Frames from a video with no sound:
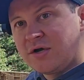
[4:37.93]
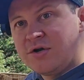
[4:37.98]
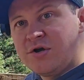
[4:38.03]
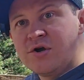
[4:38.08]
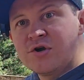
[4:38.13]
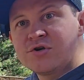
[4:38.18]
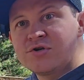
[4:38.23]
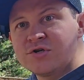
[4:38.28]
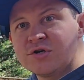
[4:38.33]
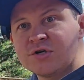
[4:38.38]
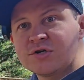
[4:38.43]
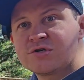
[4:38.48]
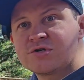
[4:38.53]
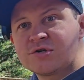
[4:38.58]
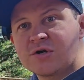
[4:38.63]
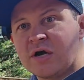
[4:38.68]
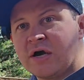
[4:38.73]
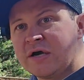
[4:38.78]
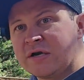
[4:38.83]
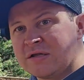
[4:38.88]
you're just
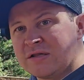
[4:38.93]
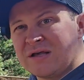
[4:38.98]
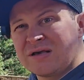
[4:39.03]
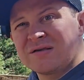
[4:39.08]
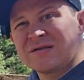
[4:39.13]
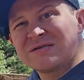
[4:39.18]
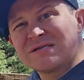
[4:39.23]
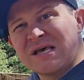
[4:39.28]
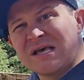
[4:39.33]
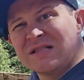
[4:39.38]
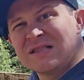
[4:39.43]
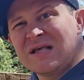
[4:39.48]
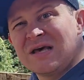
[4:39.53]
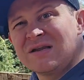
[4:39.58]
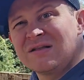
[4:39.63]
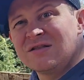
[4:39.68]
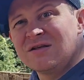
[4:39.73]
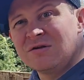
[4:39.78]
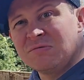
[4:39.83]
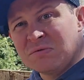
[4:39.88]
trying to, like, say,
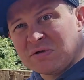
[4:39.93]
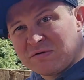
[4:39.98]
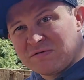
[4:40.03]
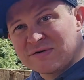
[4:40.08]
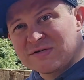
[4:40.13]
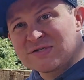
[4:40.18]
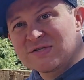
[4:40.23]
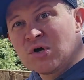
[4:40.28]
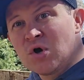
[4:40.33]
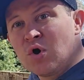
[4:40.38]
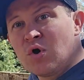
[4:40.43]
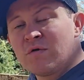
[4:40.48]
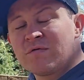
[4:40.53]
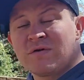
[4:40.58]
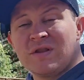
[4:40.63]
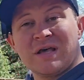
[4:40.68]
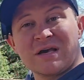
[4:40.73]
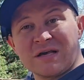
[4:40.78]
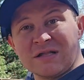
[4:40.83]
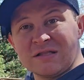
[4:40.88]
light a little bit of a
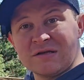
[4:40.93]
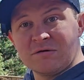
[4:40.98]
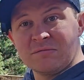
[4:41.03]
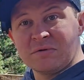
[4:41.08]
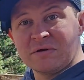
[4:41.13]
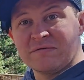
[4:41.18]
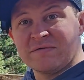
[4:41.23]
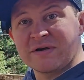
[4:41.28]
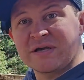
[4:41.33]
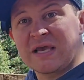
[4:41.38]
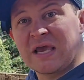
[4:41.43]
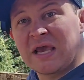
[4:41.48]
stove or like a little bit of a